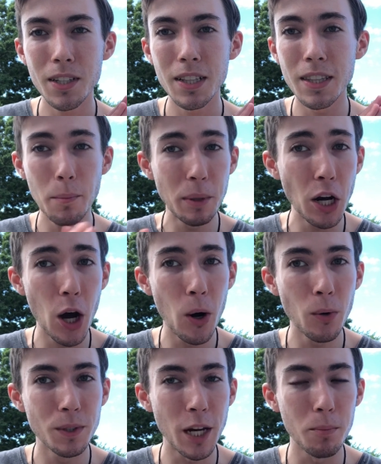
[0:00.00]
Let me
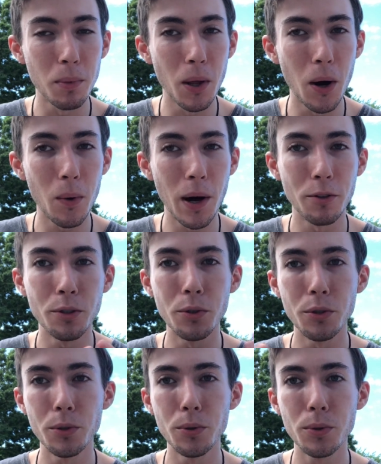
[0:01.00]
know down below how you
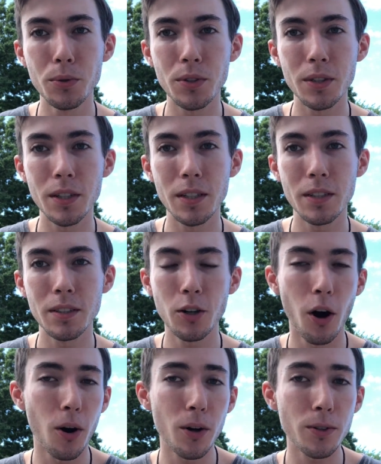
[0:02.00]
use
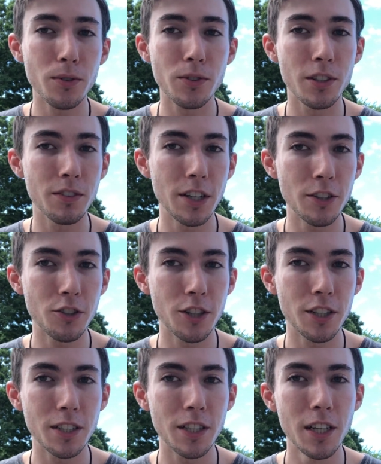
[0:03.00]
cards,
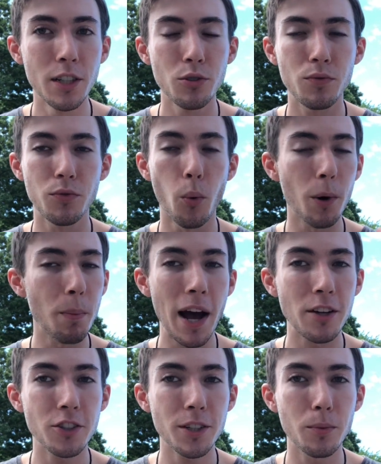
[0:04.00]
divination for
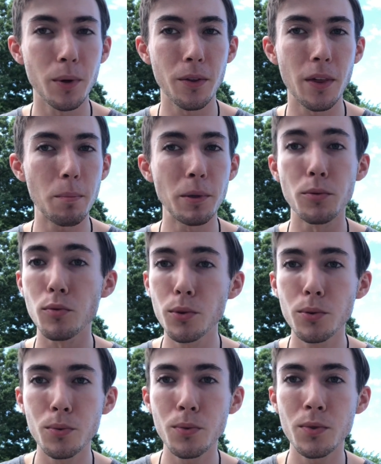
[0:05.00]
magic, whether that be
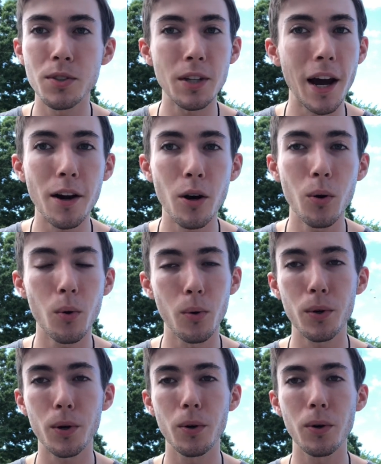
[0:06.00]
runes, tarot,
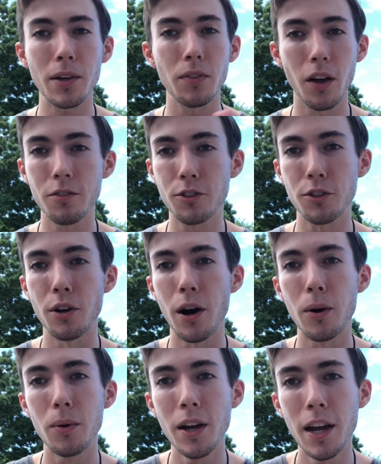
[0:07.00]
oracle. I'd love to
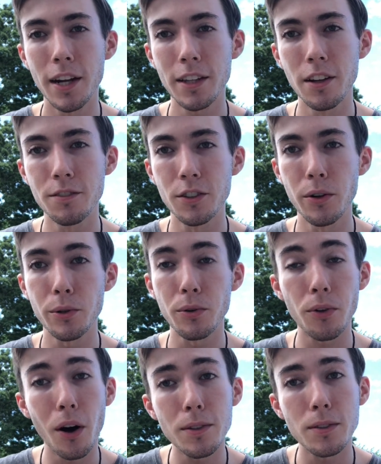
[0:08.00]
know, and I'd love to know your
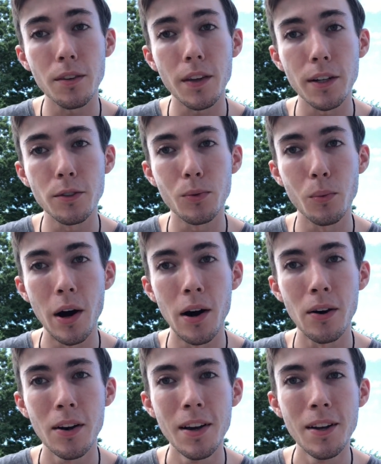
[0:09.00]
thoughts on that as
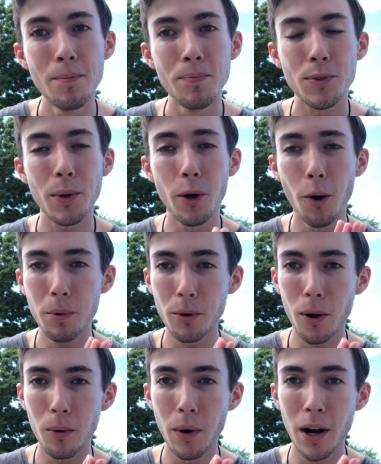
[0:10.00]
well. So I hope
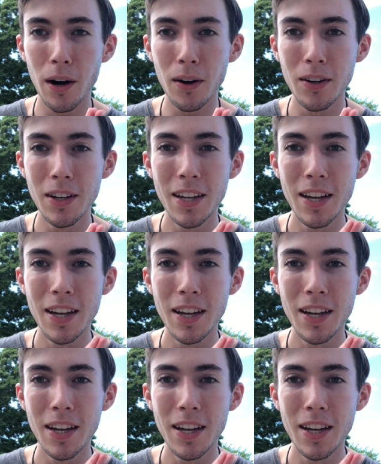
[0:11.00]
you're all well.